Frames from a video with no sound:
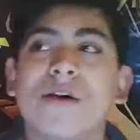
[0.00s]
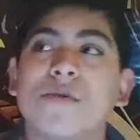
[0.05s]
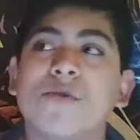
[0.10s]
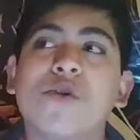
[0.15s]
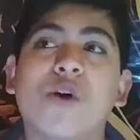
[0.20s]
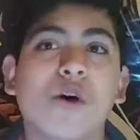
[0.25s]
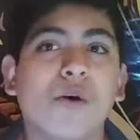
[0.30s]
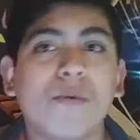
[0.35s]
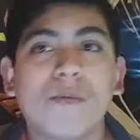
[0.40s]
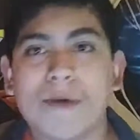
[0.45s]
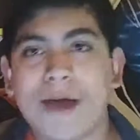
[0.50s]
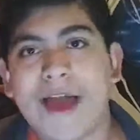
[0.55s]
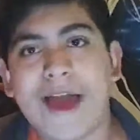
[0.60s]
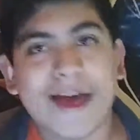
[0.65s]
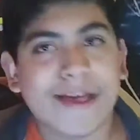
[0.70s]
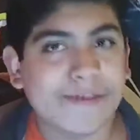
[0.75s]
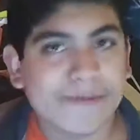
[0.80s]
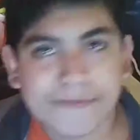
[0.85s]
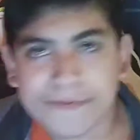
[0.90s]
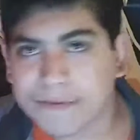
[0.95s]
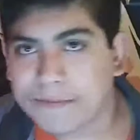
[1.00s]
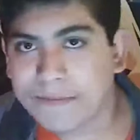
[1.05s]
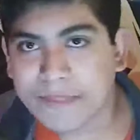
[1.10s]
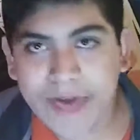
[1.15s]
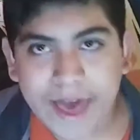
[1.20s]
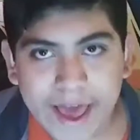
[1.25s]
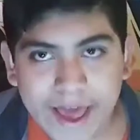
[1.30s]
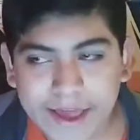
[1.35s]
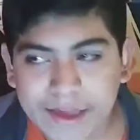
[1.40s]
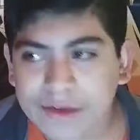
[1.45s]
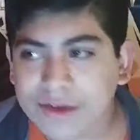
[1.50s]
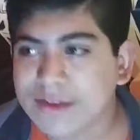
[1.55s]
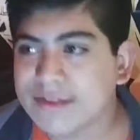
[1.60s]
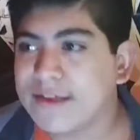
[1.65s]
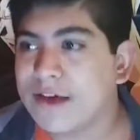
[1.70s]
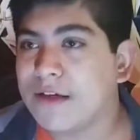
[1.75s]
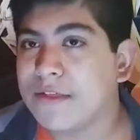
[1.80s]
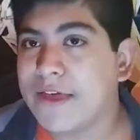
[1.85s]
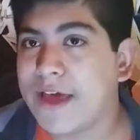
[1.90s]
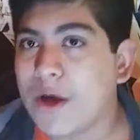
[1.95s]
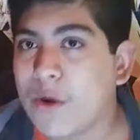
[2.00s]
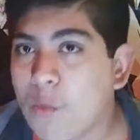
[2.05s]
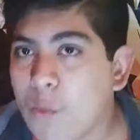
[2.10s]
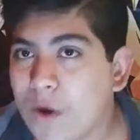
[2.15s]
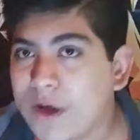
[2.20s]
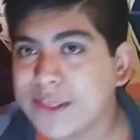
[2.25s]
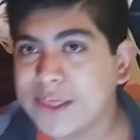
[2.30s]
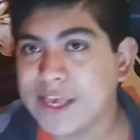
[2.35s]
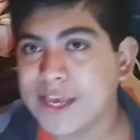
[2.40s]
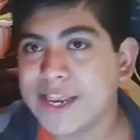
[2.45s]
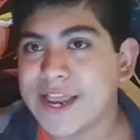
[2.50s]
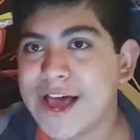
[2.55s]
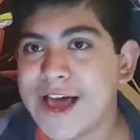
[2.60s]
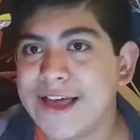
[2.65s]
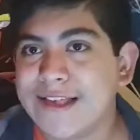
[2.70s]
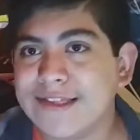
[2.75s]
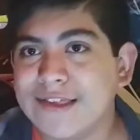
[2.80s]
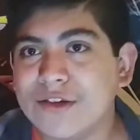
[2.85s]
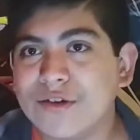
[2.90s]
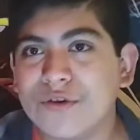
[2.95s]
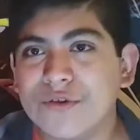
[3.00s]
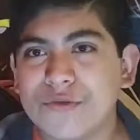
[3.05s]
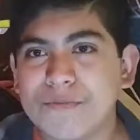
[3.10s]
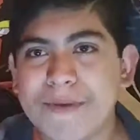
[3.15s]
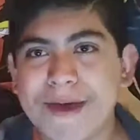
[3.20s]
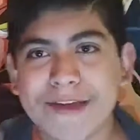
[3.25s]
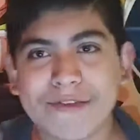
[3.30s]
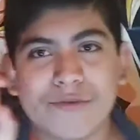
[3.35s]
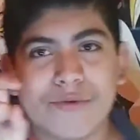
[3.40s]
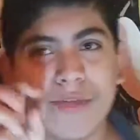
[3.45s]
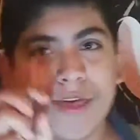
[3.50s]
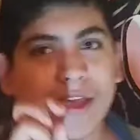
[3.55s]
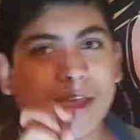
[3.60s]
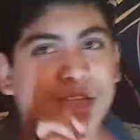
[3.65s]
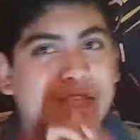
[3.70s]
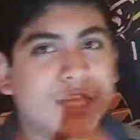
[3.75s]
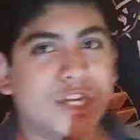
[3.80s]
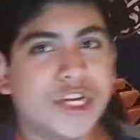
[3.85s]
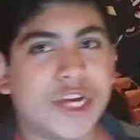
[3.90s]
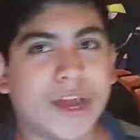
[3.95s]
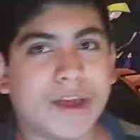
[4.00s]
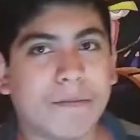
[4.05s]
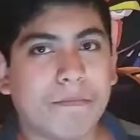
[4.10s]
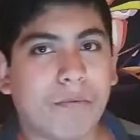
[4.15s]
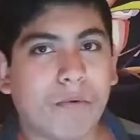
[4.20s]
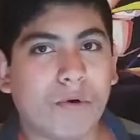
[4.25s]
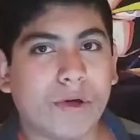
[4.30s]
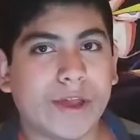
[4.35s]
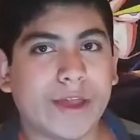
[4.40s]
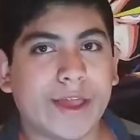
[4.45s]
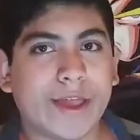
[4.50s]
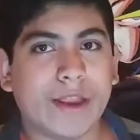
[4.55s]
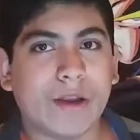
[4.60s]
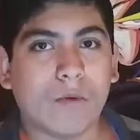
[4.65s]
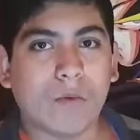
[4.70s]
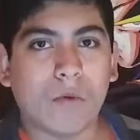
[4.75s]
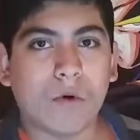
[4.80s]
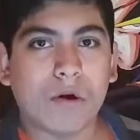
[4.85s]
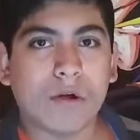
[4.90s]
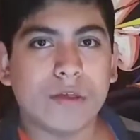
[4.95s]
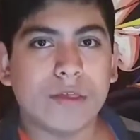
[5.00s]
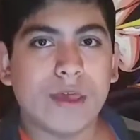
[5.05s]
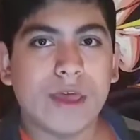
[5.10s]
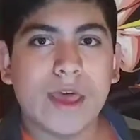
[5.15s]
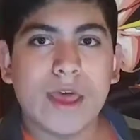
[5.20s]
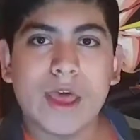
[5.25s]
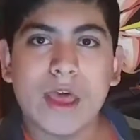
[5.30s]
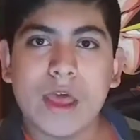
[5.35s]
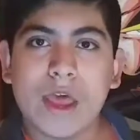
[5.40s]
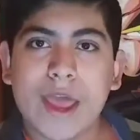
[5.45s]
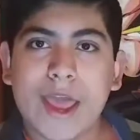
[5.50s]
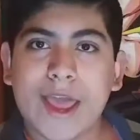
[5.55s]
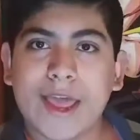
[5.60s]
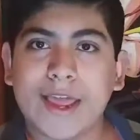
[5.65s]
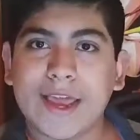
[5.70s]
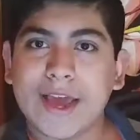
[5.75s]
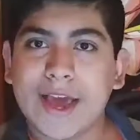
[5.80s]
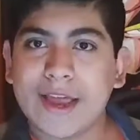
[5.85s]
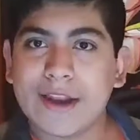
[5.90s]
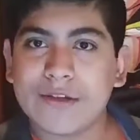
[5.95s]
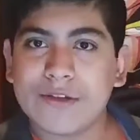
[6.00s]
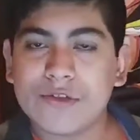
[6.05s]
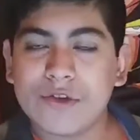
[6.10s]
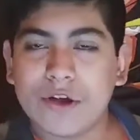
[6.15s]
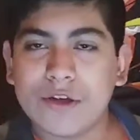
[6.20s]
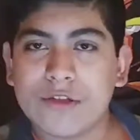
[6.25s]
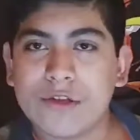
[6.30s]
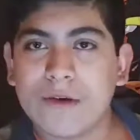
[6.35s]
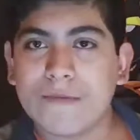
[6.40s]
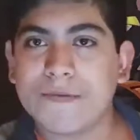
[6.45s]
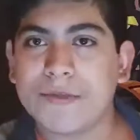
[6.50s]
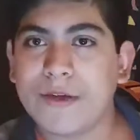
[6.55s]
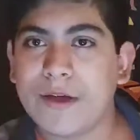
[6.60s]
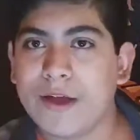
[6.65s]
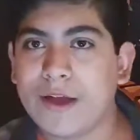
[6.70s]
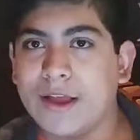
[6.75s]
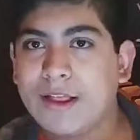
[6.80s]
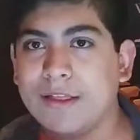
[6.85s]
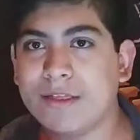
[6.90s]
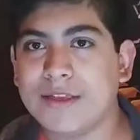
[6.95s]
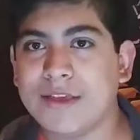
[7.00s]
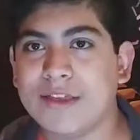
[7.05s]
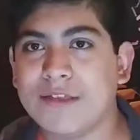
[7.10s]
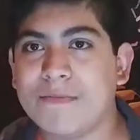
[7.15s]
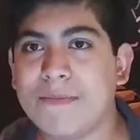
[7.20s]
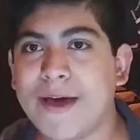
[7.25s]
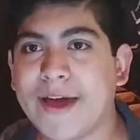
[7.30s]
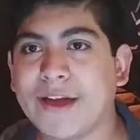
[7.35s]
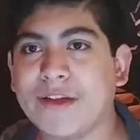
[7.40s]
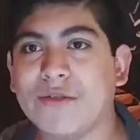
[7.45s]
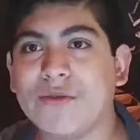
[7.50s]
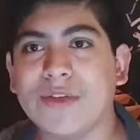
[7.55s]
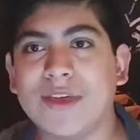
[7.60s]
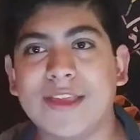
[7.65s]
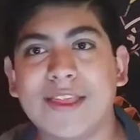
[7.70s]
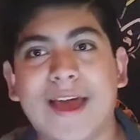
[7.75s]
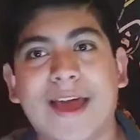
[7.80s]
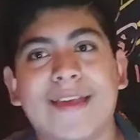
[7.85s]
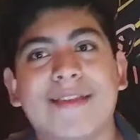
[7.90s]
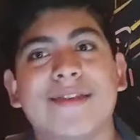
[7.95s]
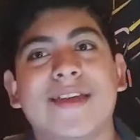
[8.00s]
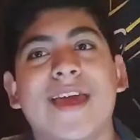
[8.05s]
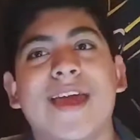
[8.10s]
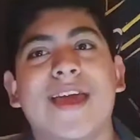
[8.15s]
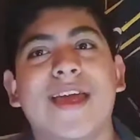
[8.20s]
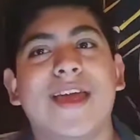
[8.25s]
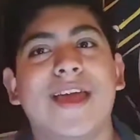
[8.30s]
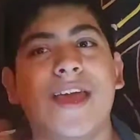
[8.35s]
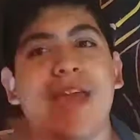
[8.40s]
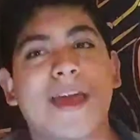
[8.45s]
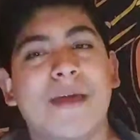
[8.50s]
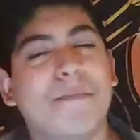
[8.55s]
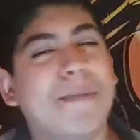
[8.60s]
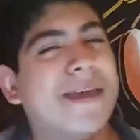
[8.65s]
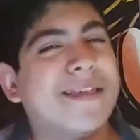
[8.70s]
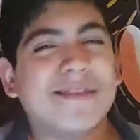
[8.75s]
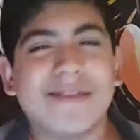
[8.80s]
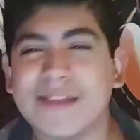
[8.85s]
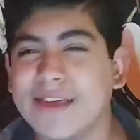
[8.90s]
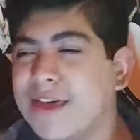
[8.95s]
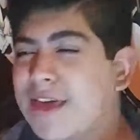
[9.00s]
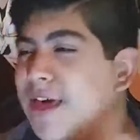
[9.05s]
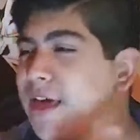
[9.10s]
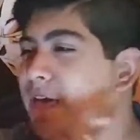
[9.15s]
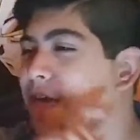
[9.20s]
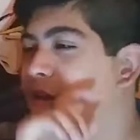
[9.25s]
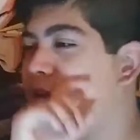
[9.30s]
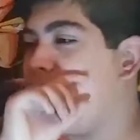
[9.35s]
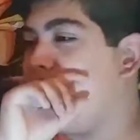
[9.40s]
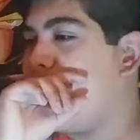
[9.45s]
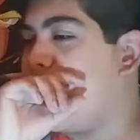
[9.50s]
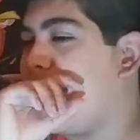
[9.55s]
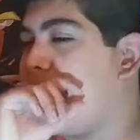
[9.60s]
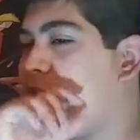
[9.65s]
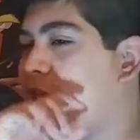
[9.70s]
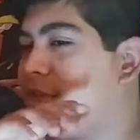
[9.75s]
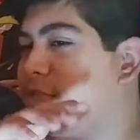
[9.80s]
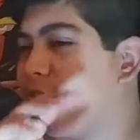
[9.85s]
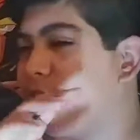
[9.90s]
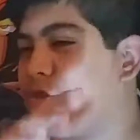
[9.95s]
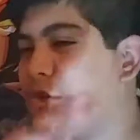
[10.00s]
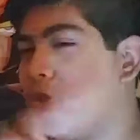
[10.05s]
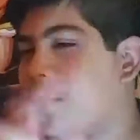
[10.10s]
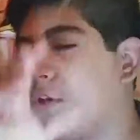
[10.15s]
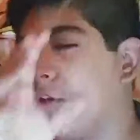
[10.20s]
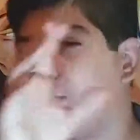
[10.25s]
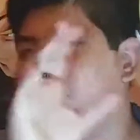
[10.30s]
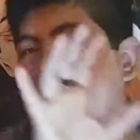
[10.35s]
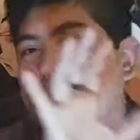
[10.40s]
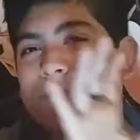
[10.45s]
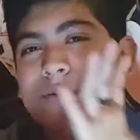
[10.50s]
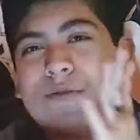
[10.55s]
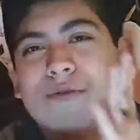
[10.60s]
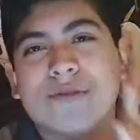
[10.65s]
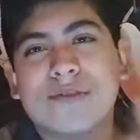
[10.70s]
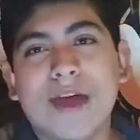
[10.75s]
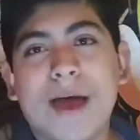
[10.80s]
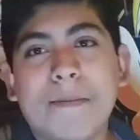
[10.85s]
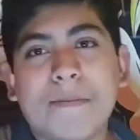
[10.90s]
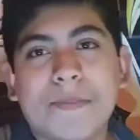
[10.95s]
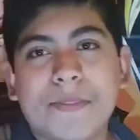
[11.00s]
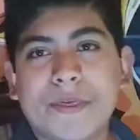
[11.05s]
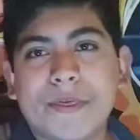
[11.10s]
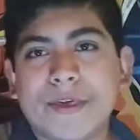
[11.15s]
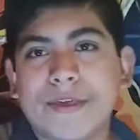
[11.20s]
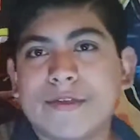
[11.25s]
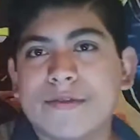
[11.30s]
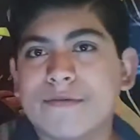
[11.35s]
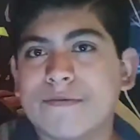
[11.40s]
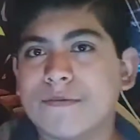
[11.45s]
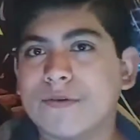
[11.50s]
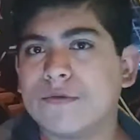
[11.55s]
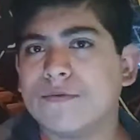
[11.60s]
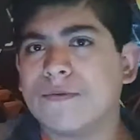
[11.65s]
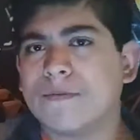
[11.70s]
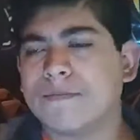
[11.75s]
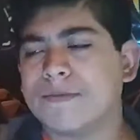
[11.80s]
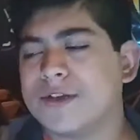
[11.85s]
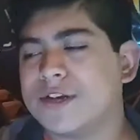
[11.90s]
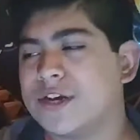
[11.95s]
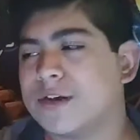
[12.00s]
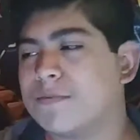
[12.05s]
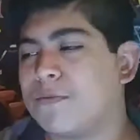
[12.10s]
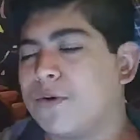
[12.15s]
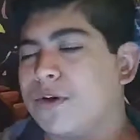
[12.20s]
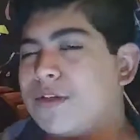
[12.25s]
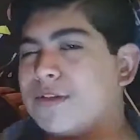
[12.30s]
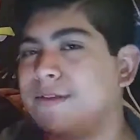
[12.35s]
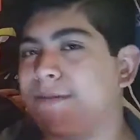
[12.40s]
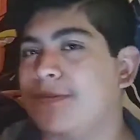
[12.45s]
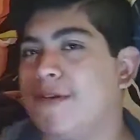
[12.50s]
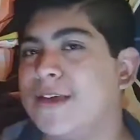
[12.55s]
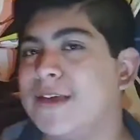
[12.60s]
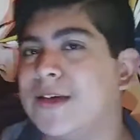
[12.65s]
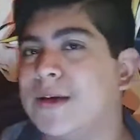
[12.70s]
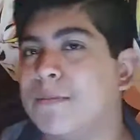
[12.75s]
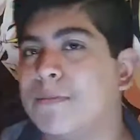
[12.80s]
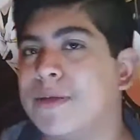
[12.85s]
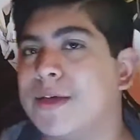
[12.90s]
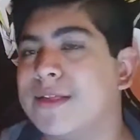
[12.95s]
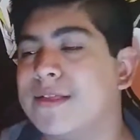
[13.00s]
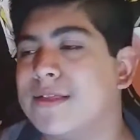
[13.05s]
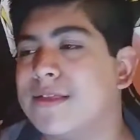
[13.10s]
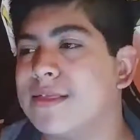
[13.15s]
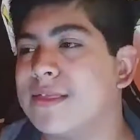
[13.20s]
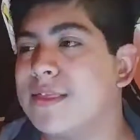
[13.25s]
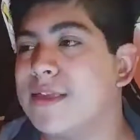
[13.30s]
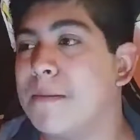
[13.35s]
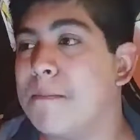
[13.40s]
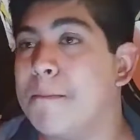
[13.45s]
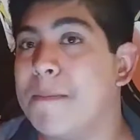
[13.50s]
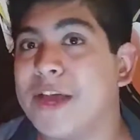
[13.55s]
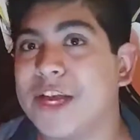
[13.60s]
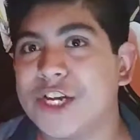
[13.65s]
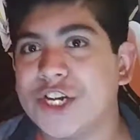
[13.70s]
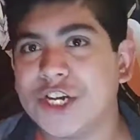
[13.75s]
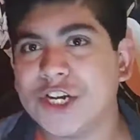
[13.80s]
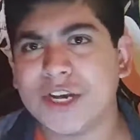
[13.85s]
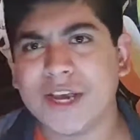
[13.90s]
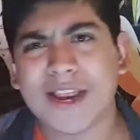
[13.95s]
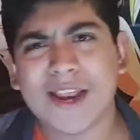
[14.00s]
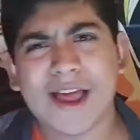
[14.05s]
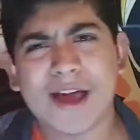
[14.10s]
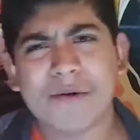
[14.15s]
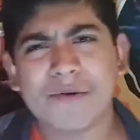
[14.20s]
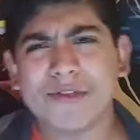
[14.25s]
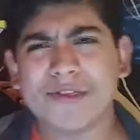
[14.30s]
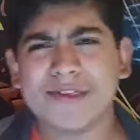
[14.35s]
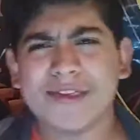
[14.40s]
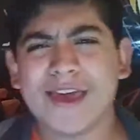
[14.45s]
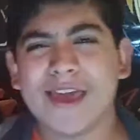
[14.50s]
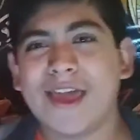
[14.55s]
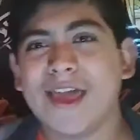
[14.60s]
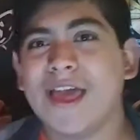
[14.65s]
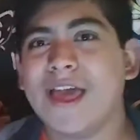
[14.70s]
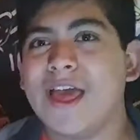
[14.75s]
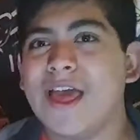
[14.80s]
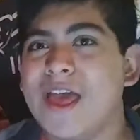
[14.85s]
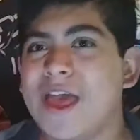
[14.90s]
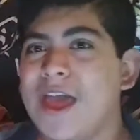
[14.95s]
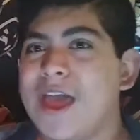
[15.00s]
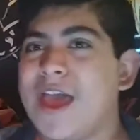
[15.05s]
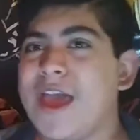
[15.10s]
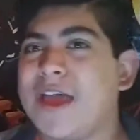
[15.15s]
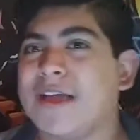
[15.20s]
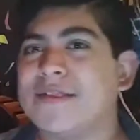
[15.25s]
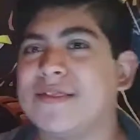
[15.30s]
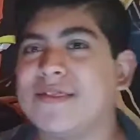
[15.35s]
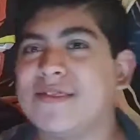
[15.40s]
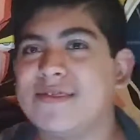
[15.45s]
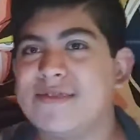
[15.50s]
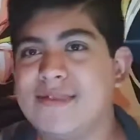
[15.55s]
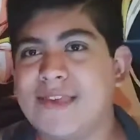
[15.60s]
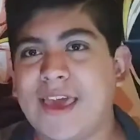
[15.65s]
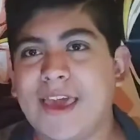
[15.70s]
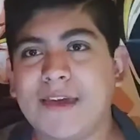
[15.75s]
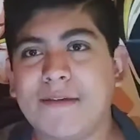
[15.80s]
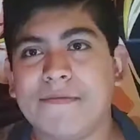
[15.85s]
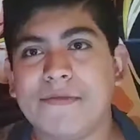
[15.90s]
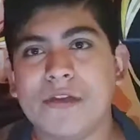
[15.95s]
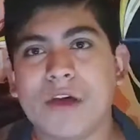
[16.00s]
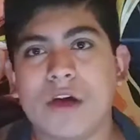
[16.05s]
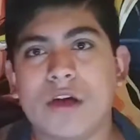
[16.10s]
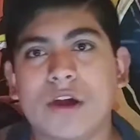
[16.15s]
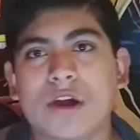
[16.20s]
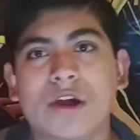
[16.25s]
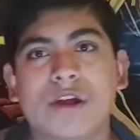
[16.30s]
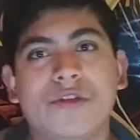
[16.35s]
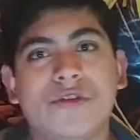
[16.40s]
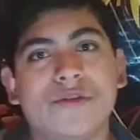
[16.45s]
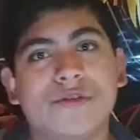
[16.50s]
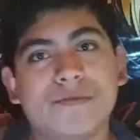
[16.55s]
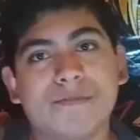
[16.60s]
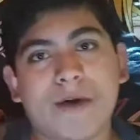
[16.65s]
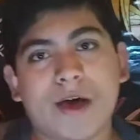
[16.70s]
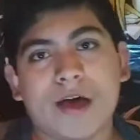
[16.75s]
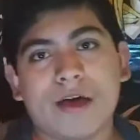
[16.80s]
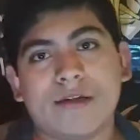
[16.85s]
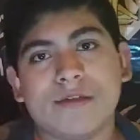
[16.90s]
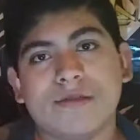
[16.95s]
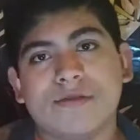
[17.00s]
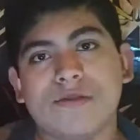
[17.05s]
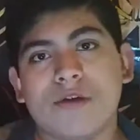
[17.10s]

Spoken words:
So as from that, you can tell that once he dies, he goes back to like a checkpoint in the world, and he kind of starts off there and leads back until he dies again. And basically, the only way to stop this from the checkpoint is if he completes the mission, I would say, and saves on another spot.